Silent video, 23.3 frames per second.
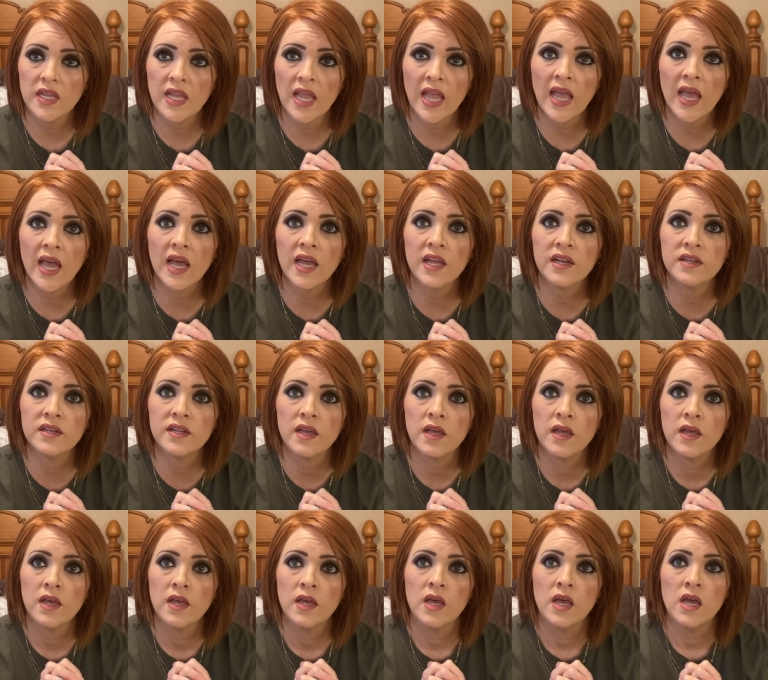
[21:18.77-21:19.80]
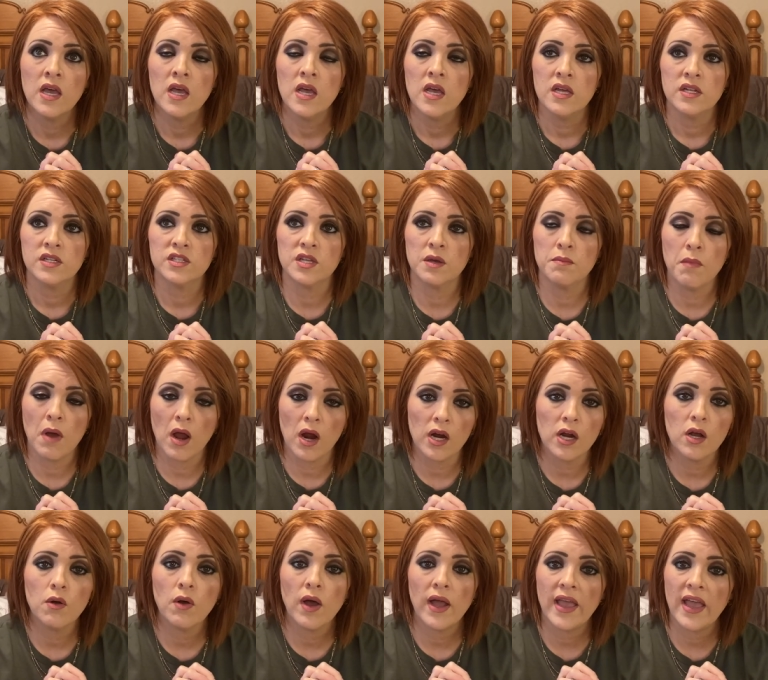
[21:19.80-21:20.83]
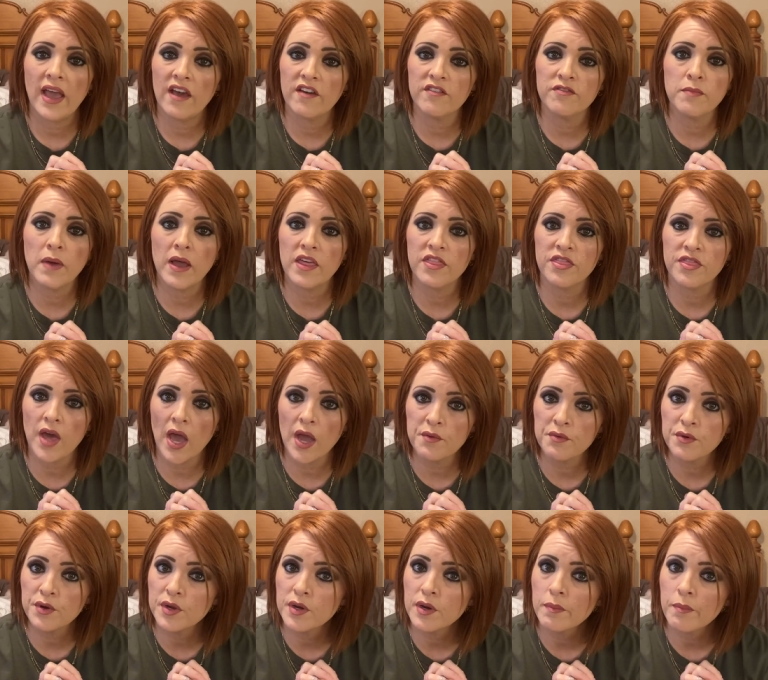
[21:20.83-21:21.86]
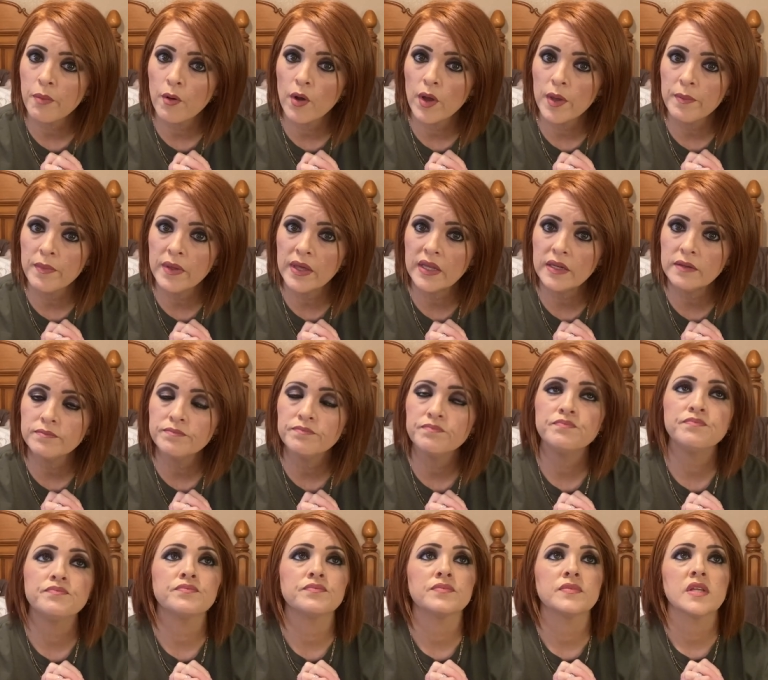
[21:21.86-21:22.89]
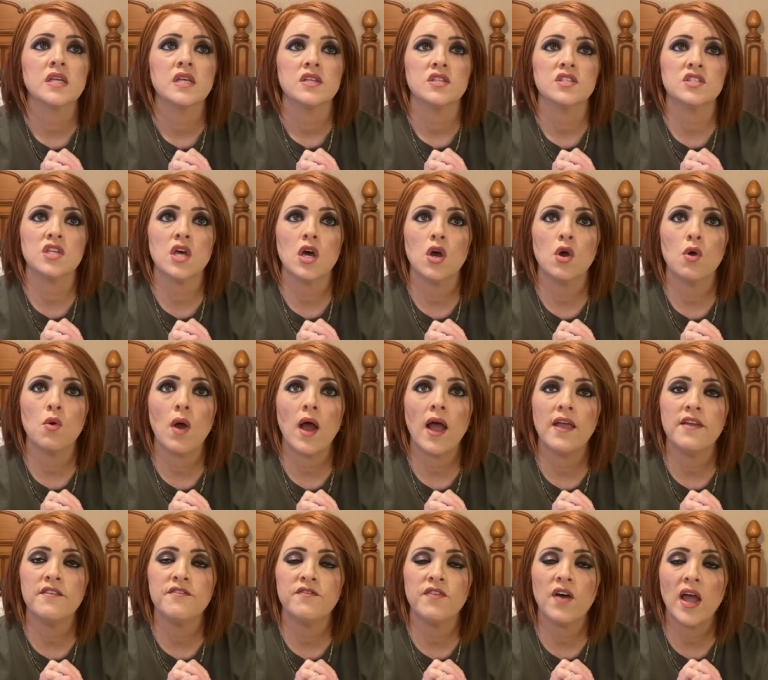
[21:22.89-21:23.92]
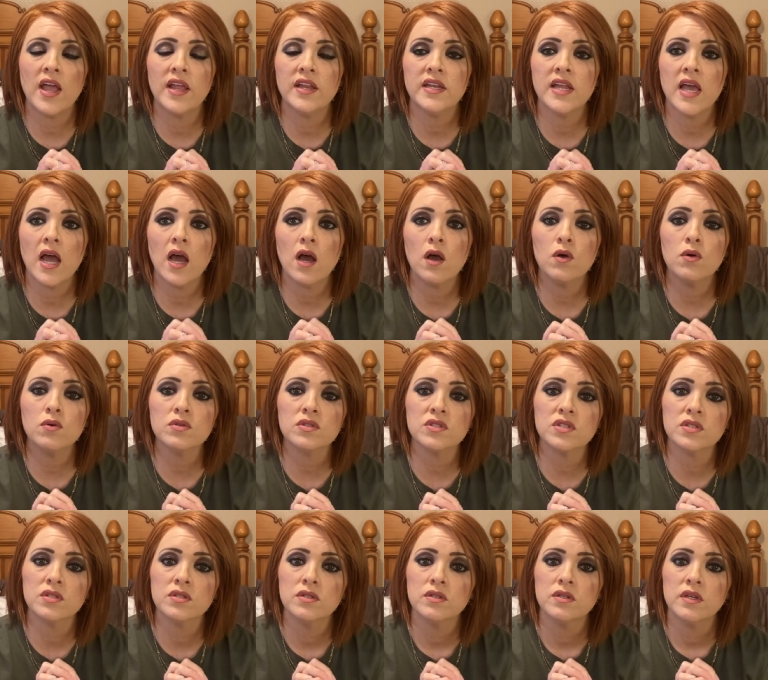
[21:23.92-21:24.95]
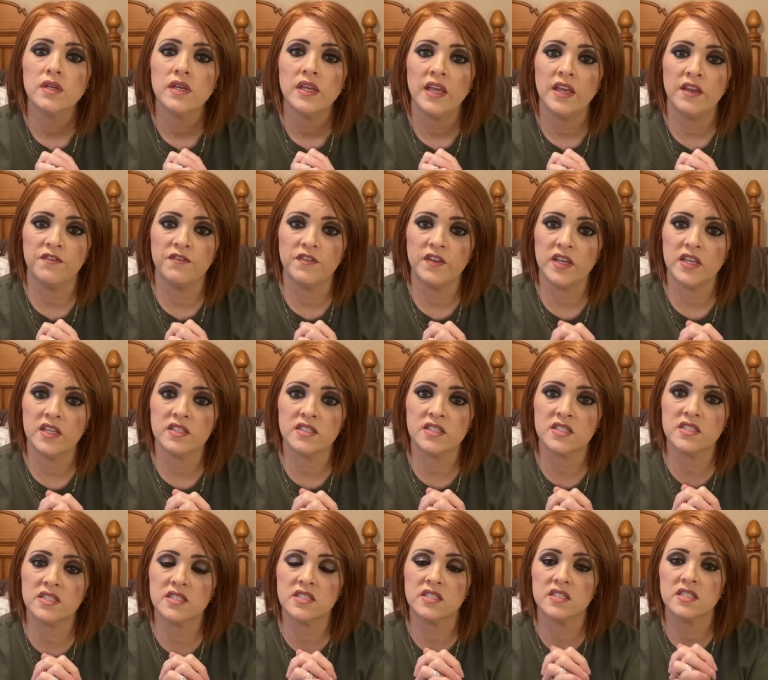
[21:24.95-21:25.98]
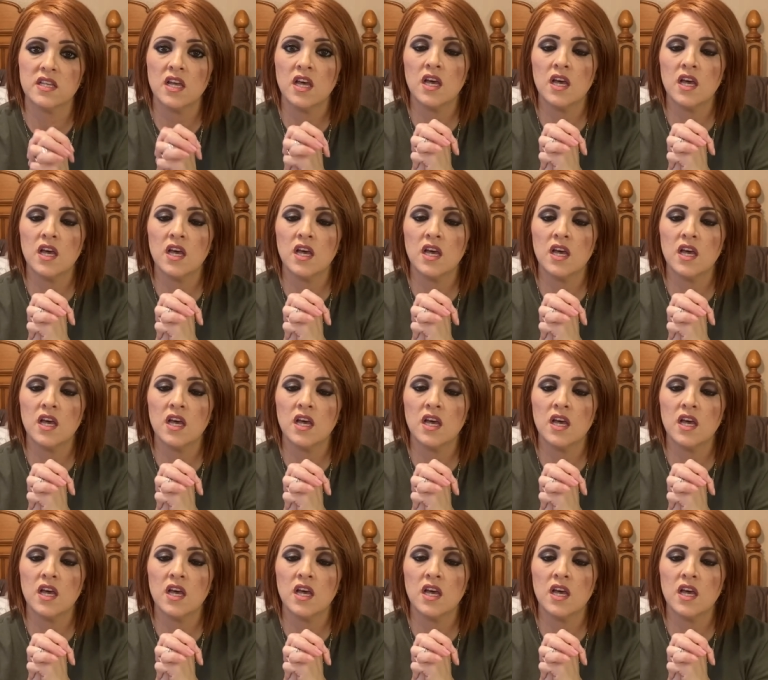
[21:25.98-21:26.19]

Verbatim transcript: And tomorrow I have my thyroid appointment. So I find out if it's,